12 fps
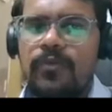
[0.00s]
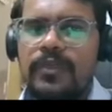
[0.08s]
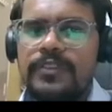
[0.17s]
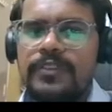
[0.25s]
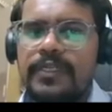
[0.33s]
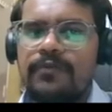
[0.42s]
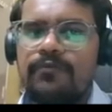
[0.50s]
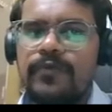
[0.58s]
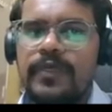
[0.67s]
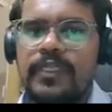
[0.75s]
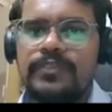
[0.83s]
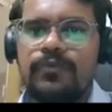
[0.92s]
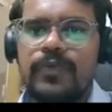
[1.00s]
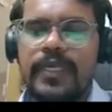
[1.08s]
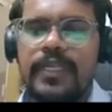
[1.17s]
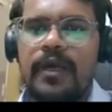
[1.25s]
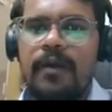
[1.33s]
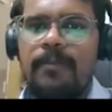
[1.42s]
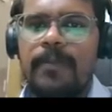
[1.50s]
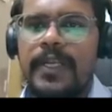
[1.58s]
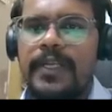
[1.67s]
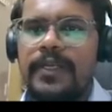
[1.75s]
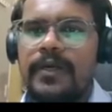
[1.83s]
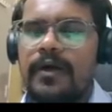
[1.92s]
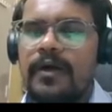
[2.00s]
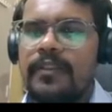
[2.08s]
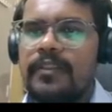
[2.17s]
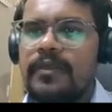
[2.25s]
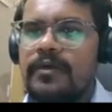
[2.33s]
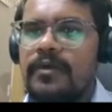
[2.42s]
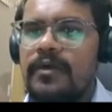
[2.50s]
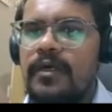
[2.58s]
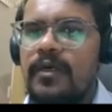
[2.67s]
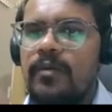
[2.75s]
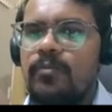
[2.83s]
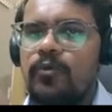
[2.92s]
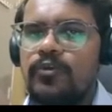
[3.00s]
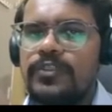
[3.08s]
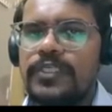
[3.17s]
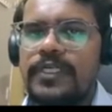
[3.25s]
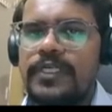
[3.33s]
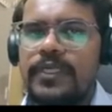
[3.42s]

only certain fields we can amend on the posted